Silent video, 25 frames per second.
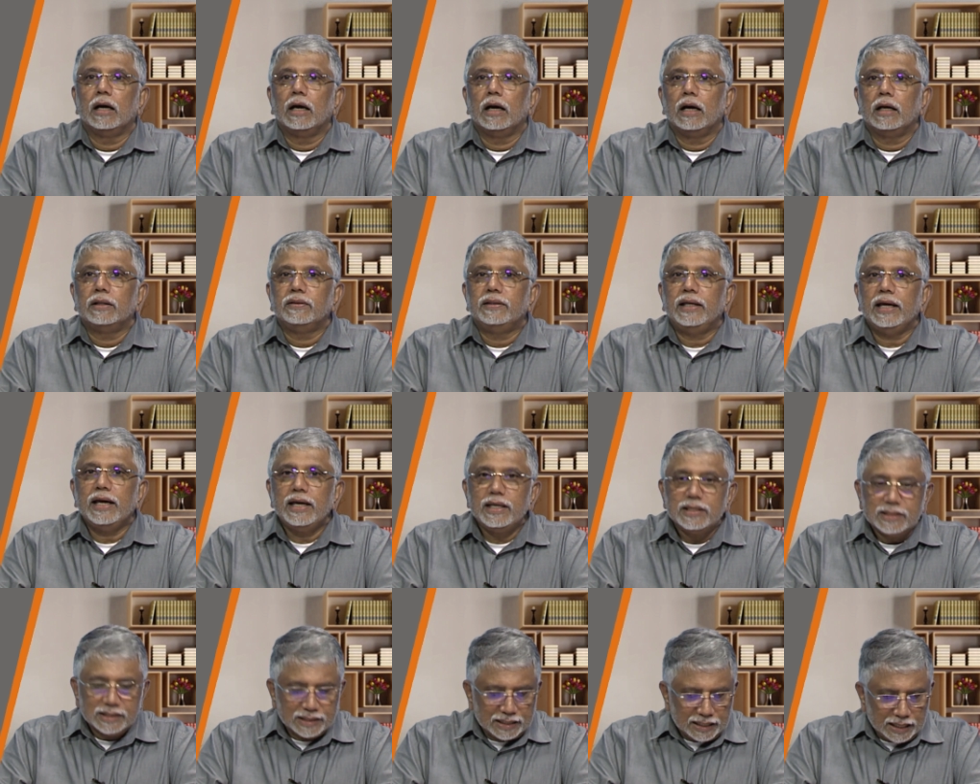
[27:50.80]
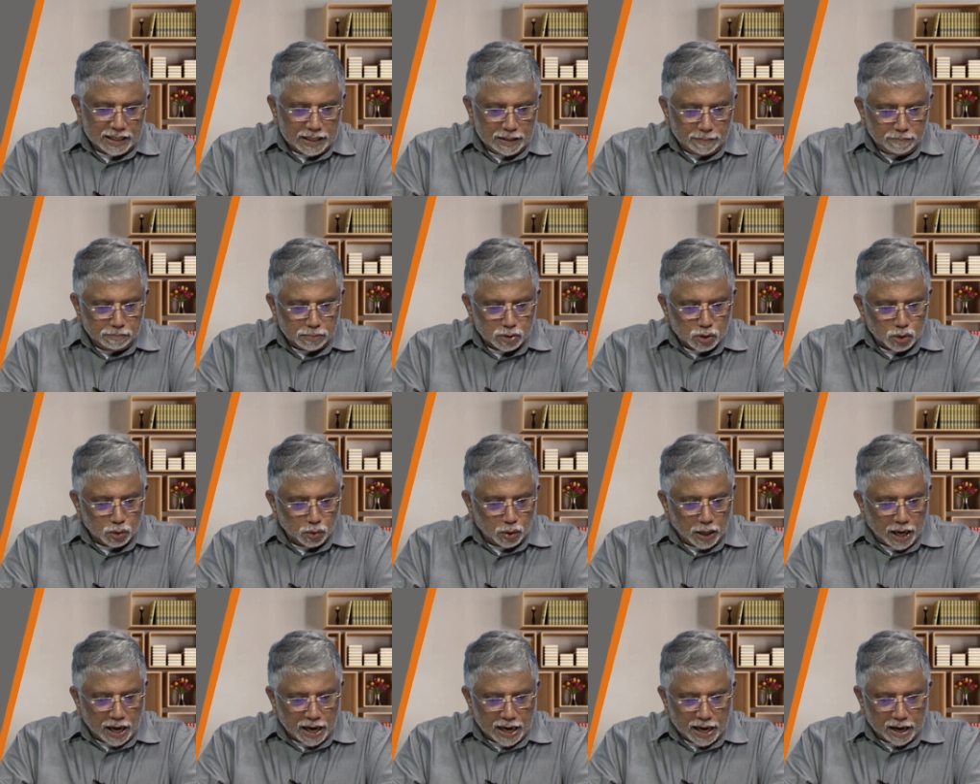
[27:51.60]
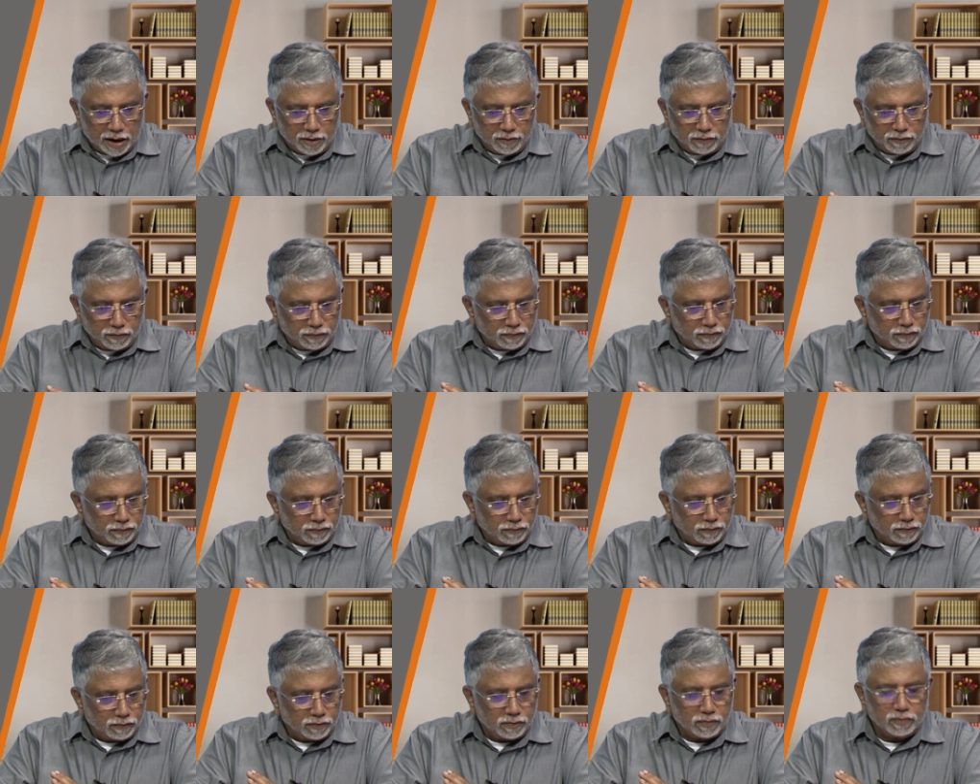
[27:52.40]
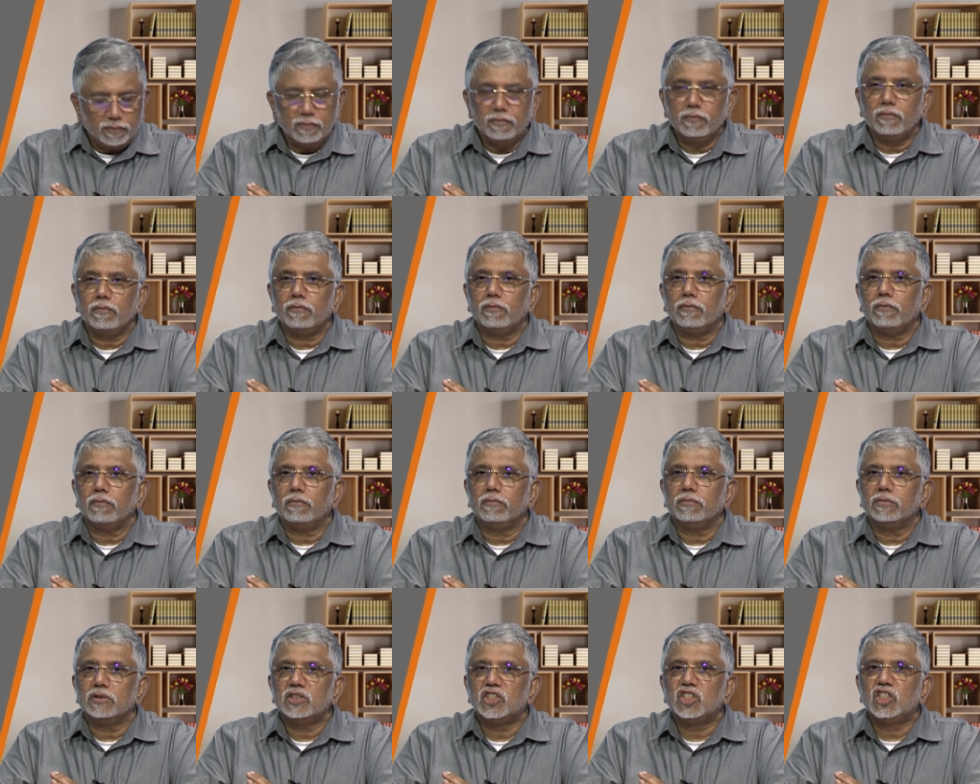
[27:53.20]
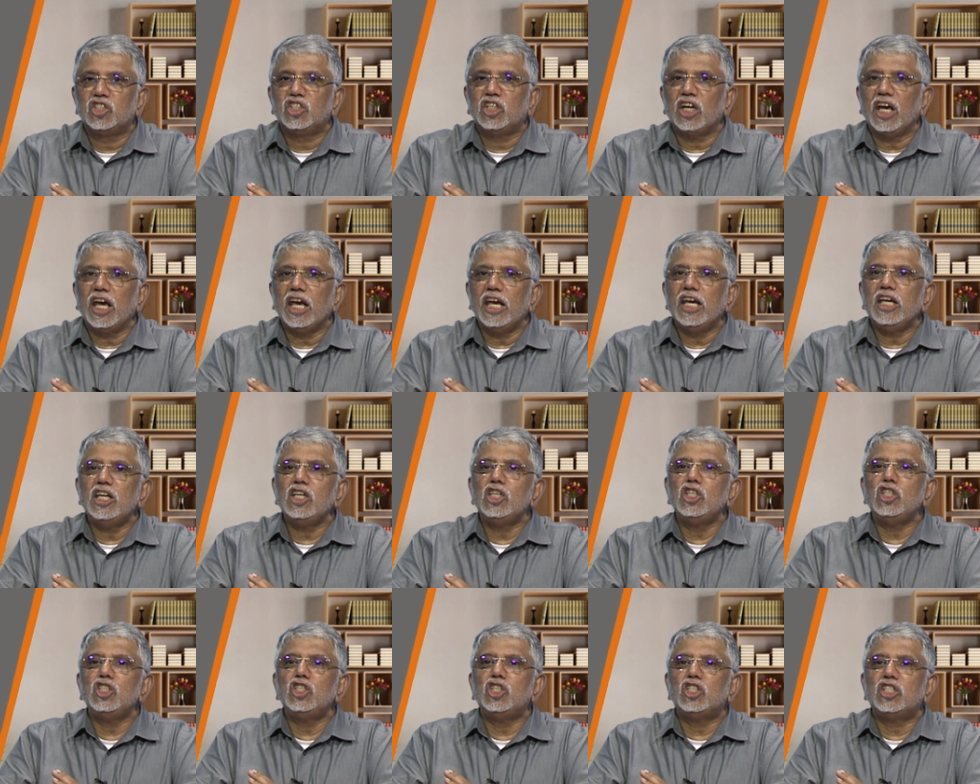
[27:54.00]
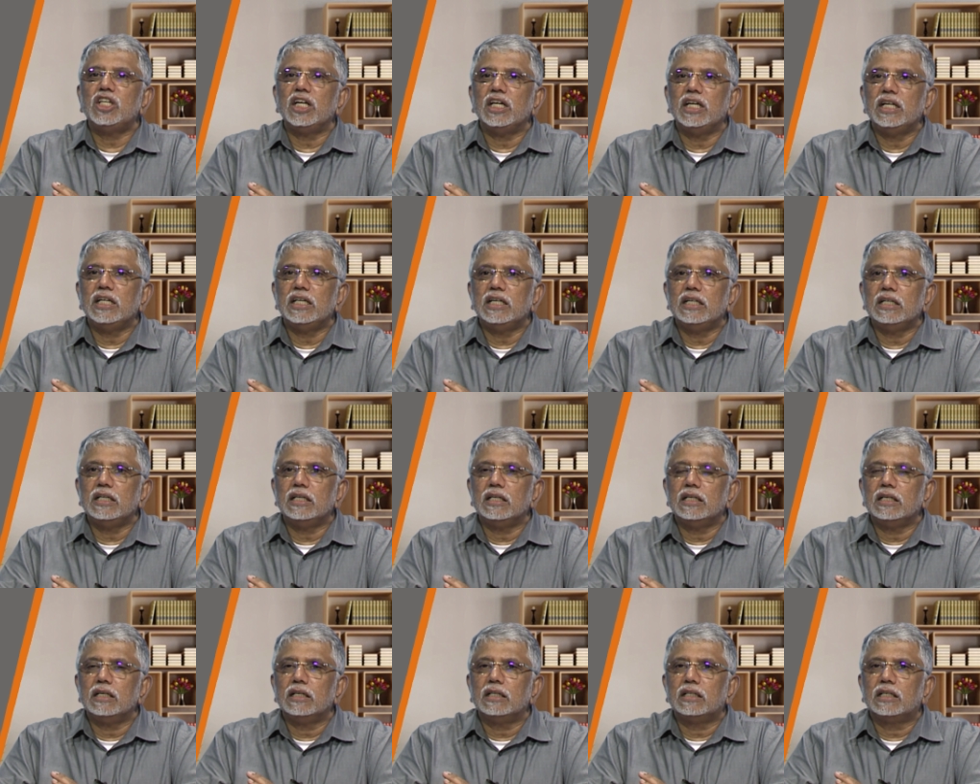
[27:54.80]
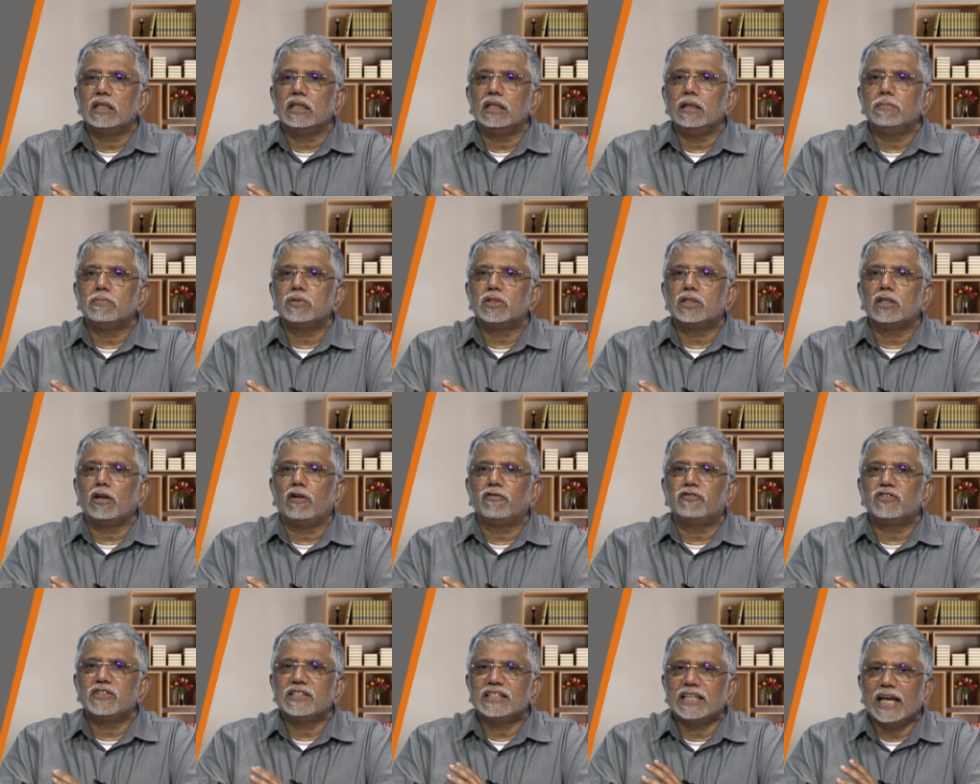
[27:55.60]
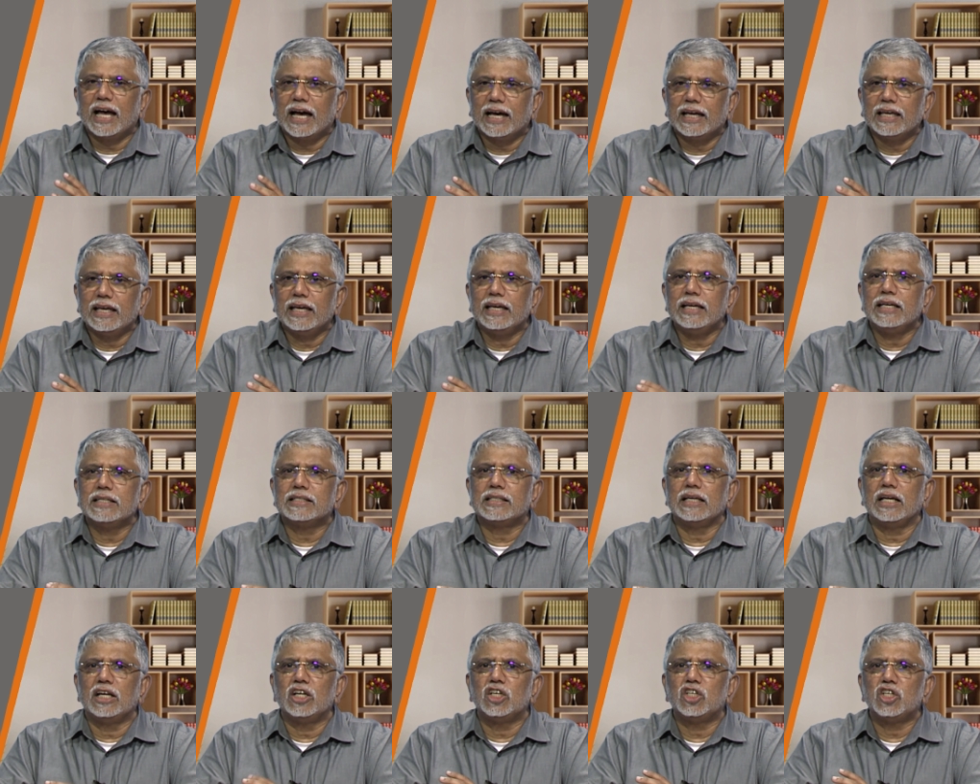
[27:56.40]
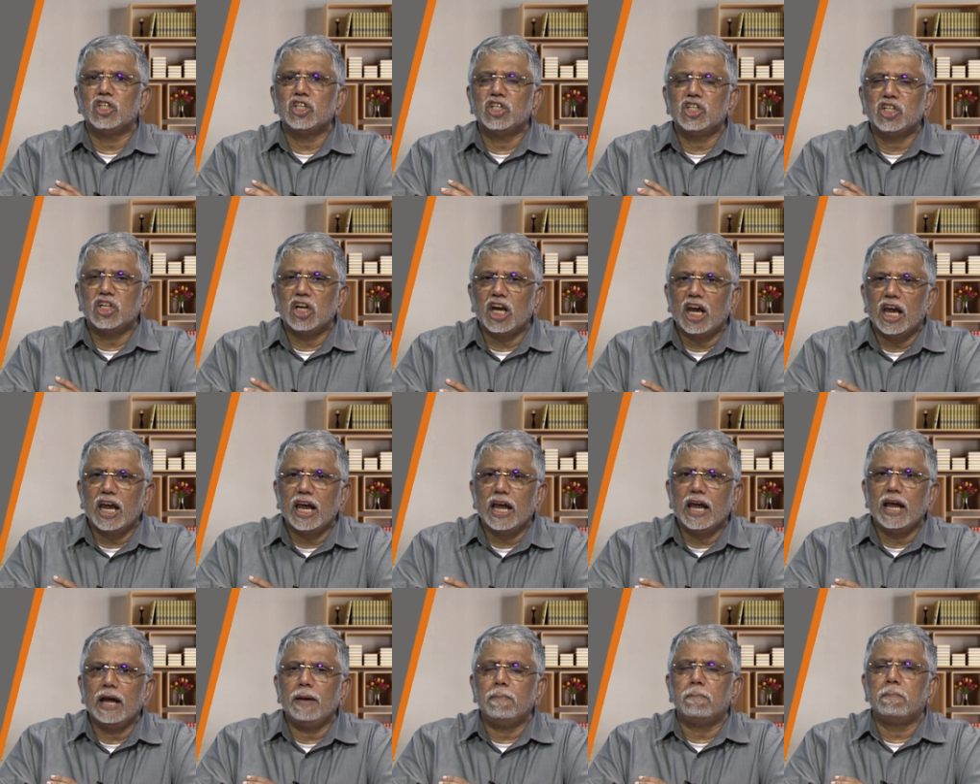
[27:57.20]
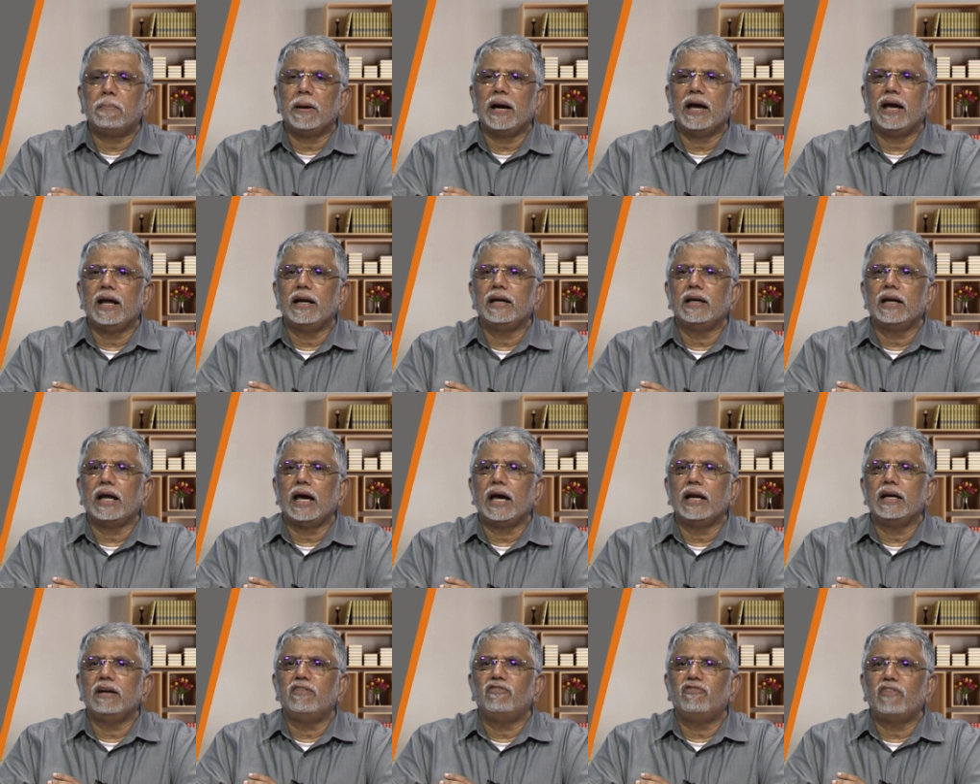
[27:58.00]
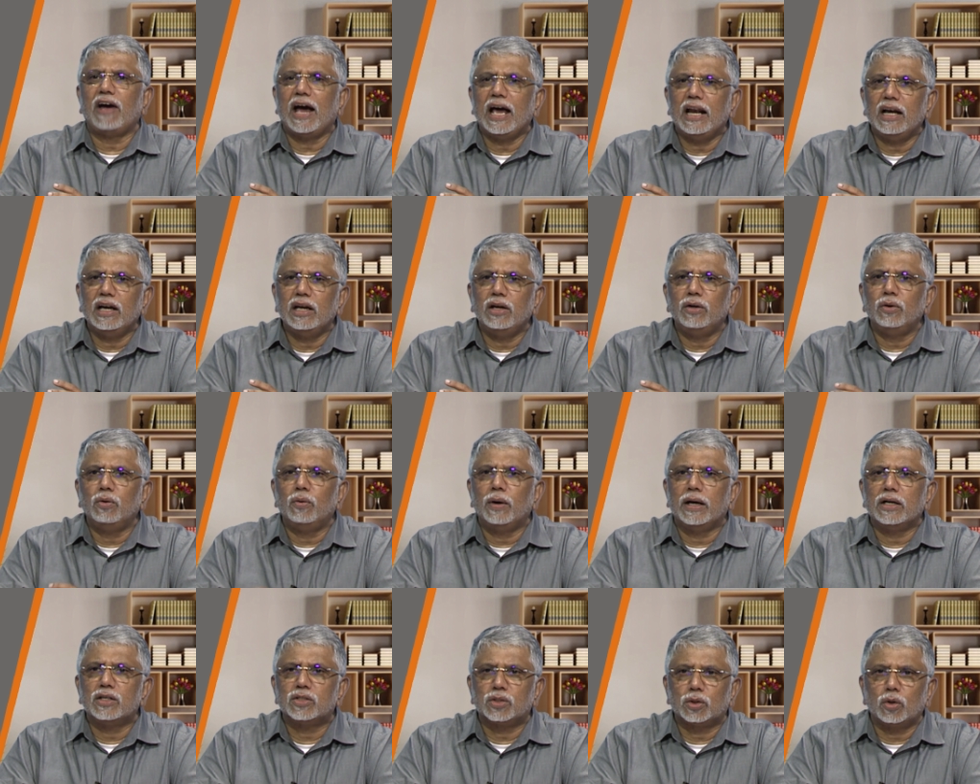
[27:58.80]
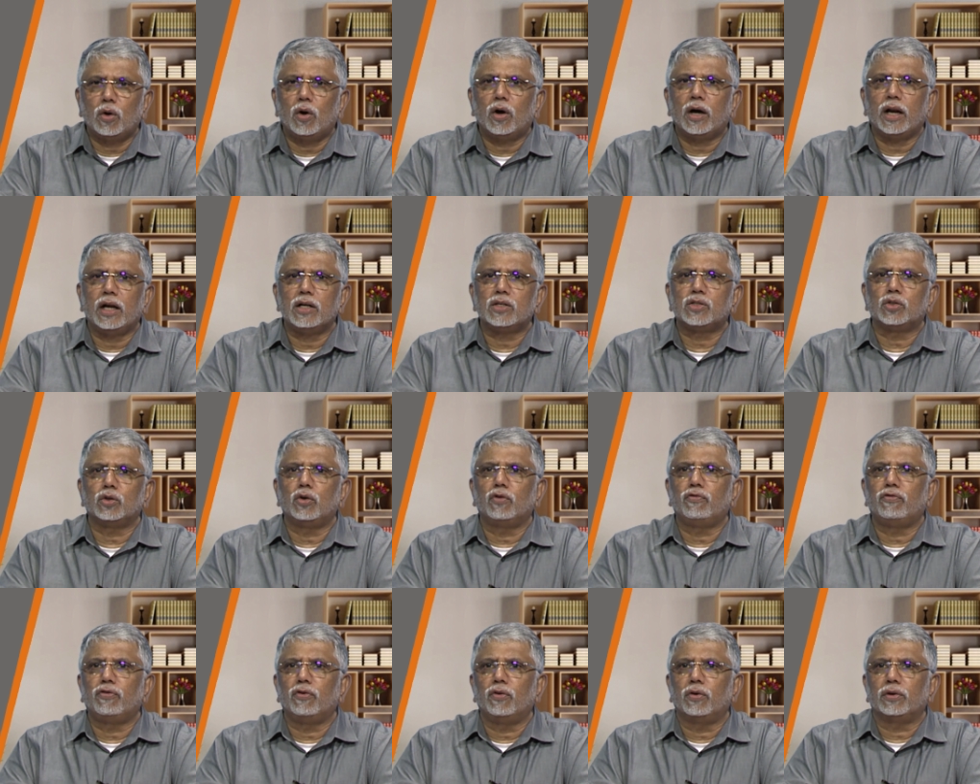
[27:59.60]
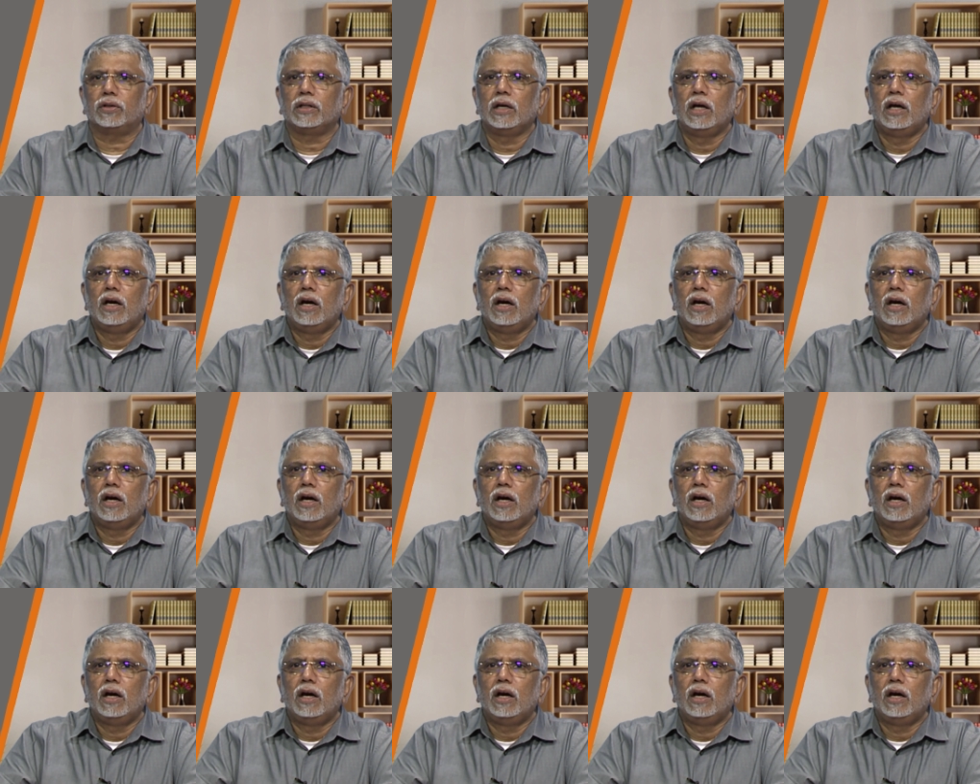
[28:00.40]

they seem to have changed in terms of size and shape and, and value and so on and so forth.